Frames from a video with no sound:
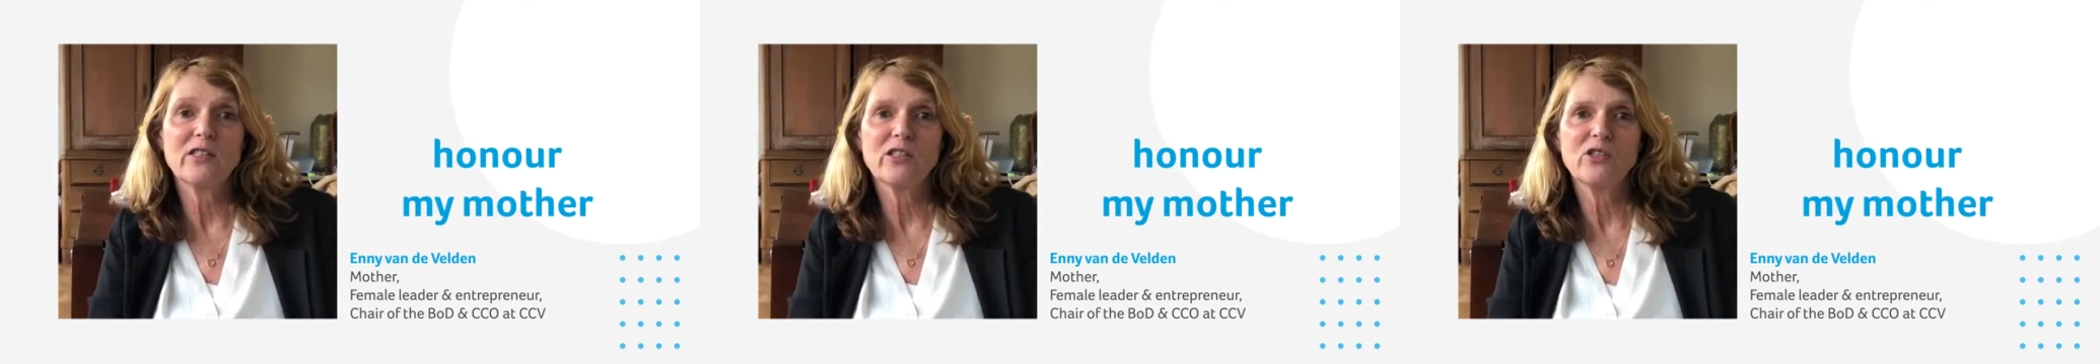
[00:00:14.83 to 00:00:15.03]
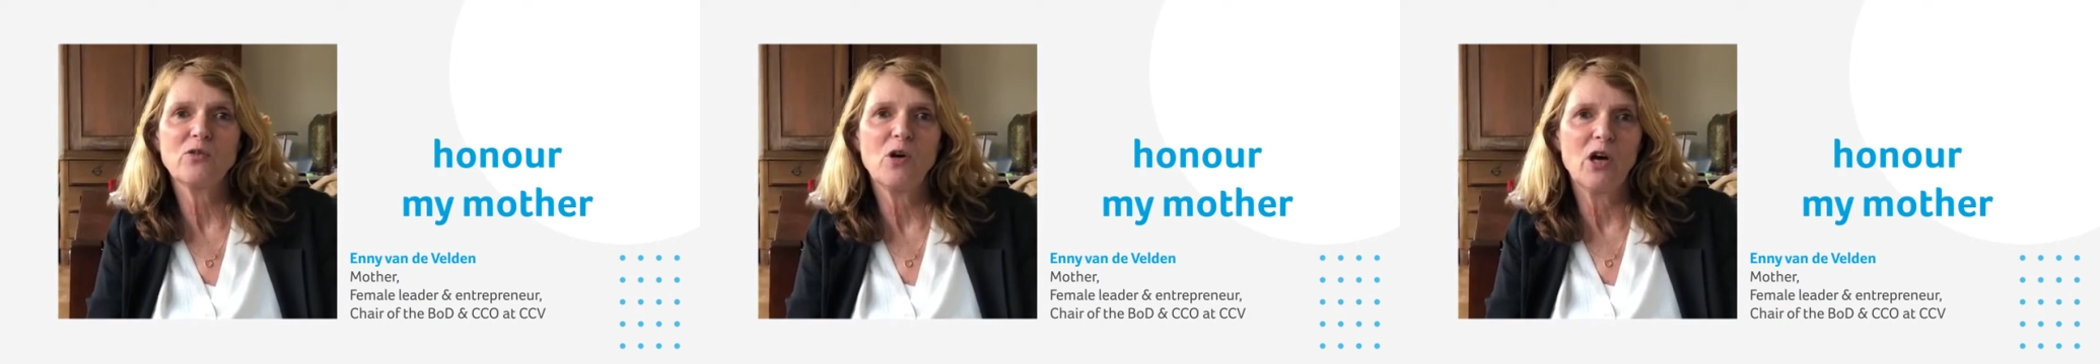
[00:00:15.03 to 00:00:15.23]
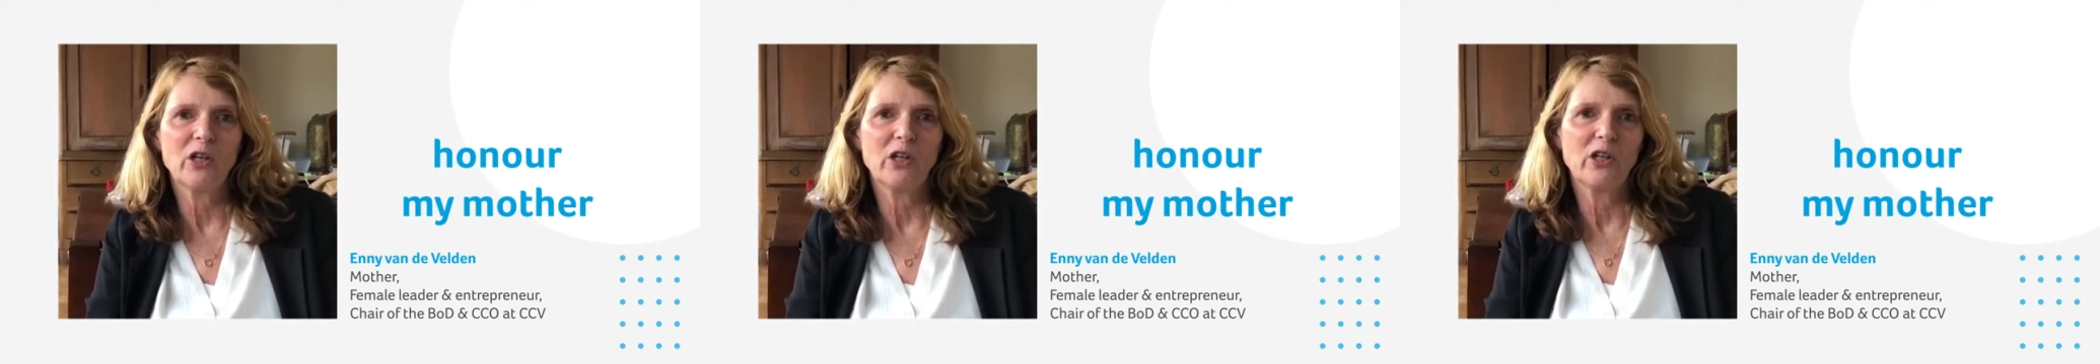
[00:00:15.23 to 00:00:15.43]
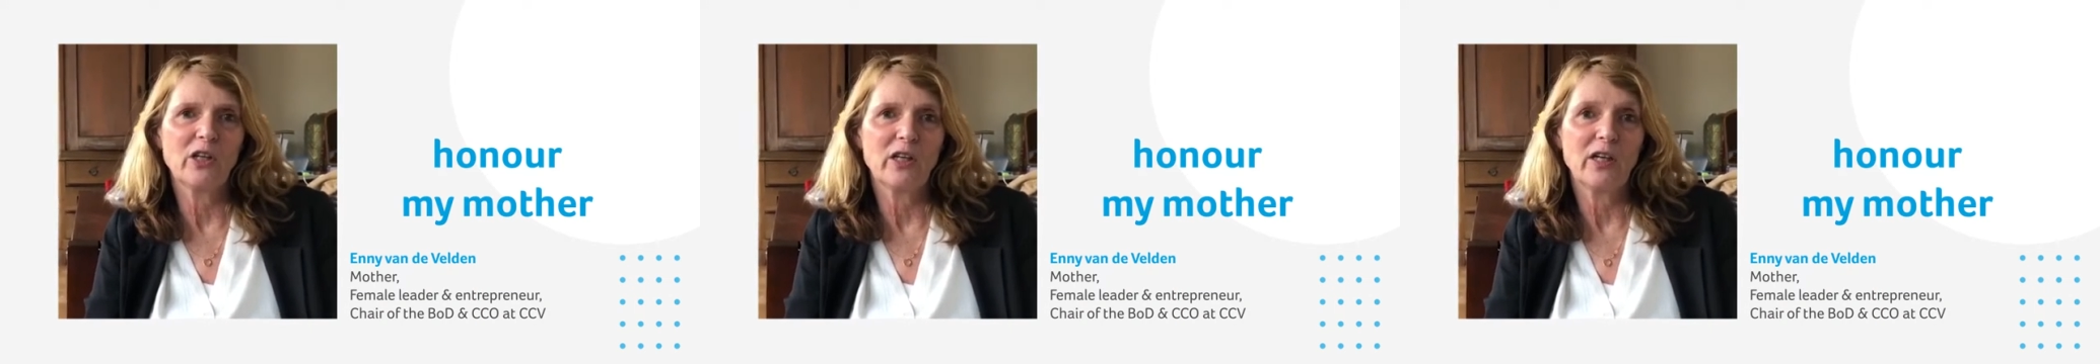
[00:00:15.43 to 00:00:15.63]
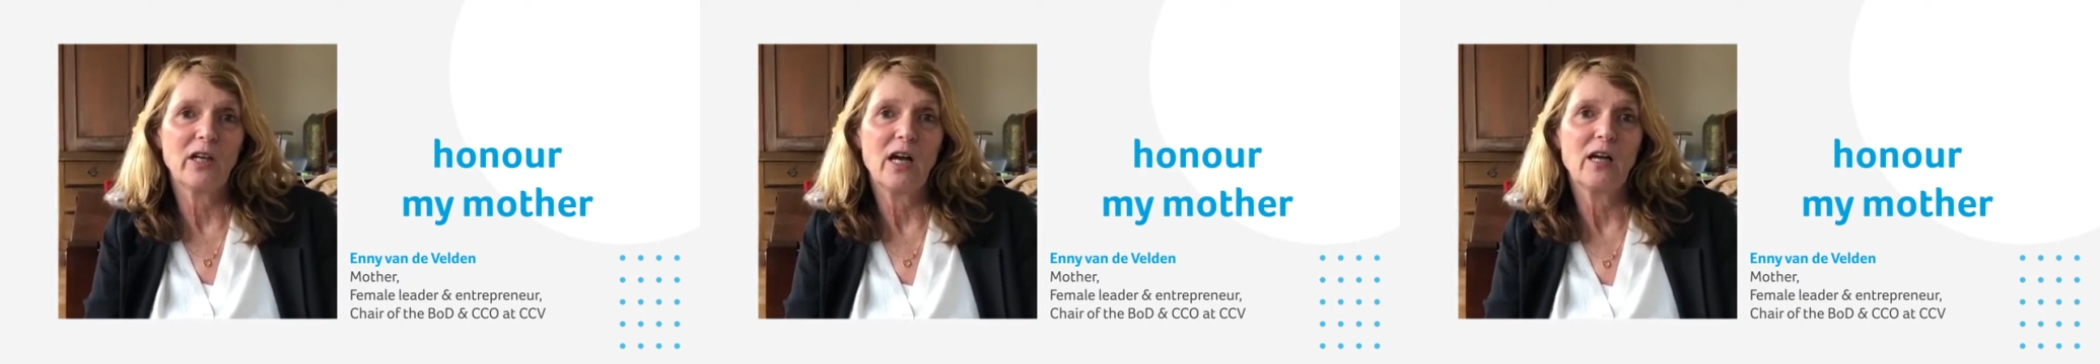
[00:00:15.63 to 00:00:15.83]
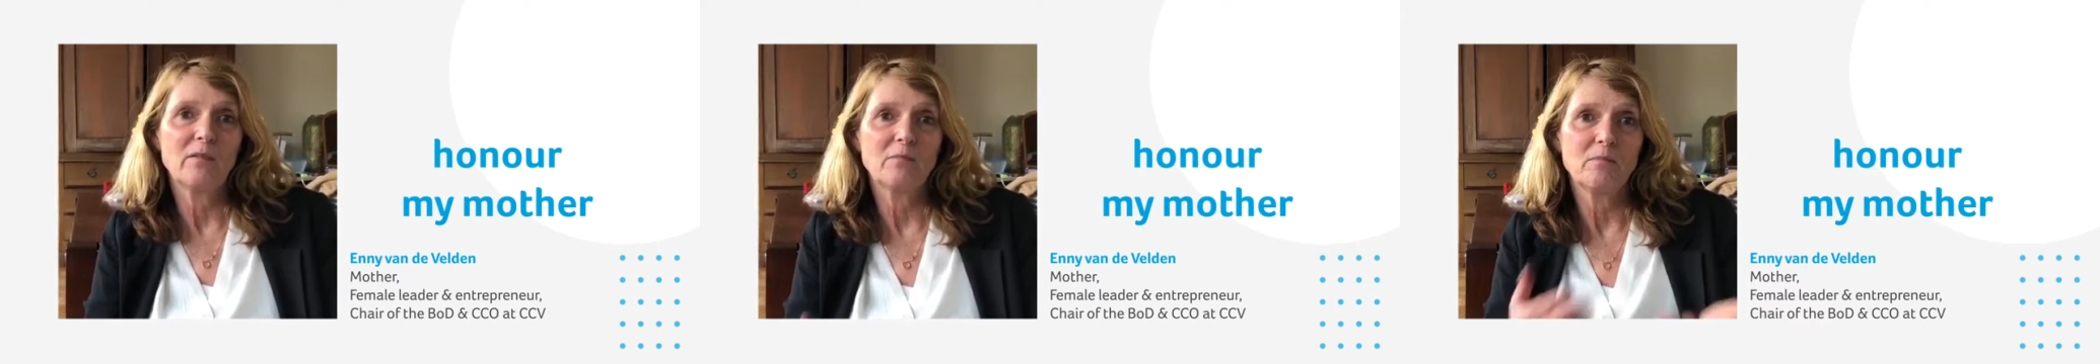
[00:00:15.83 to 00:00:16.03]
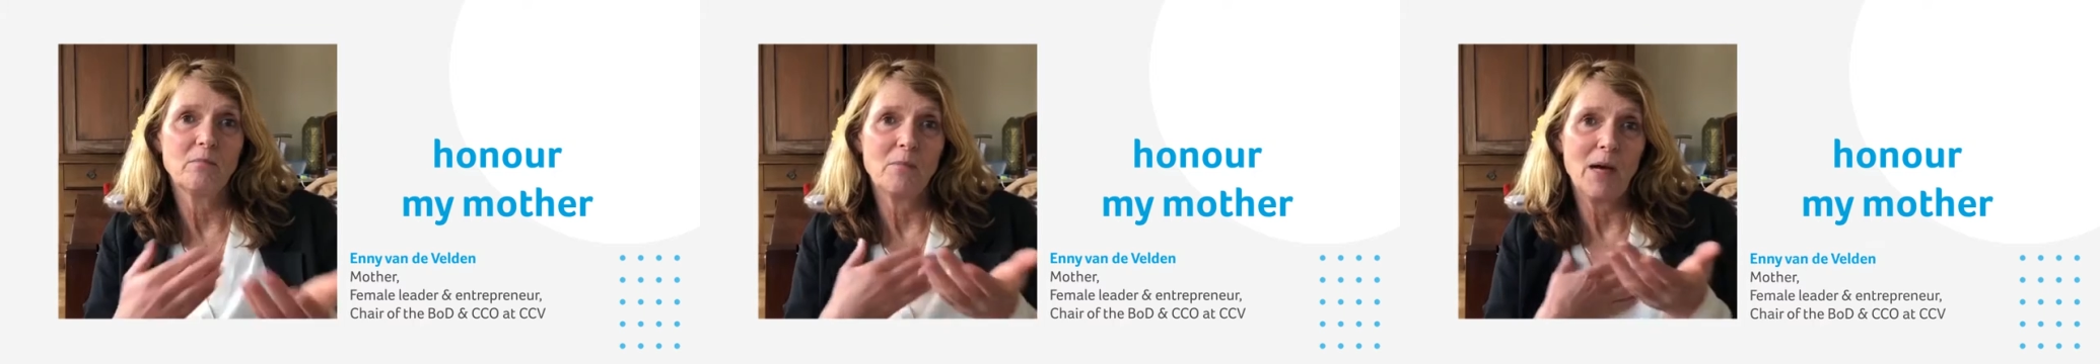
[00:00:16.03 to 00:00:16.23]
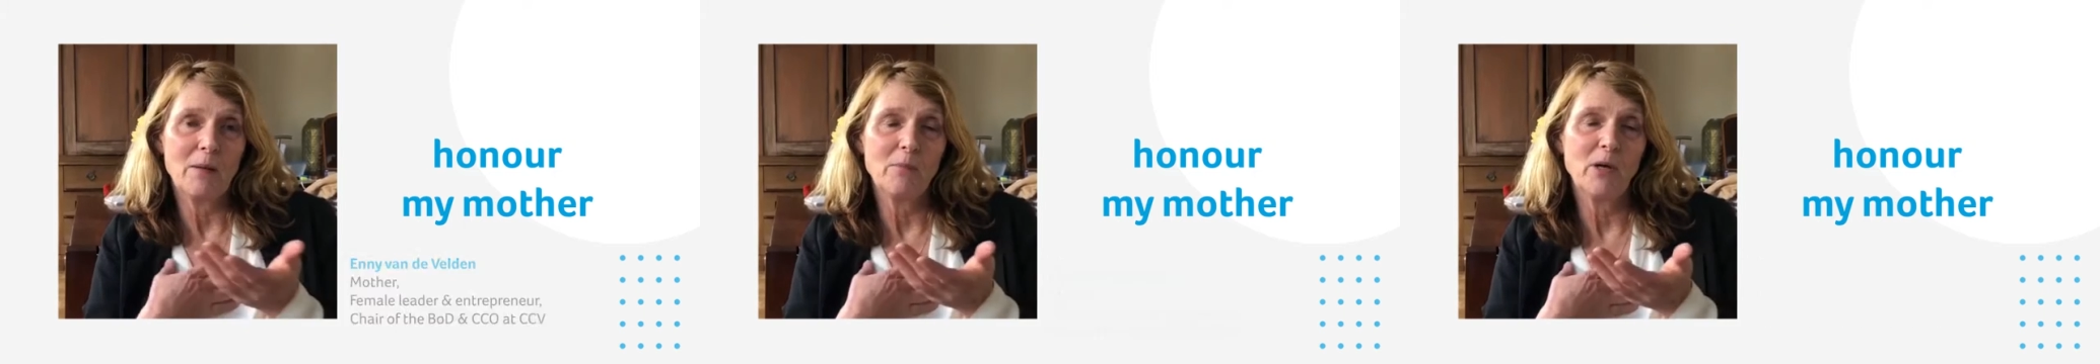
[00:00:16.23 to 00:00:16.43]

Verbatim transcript: it's to honor my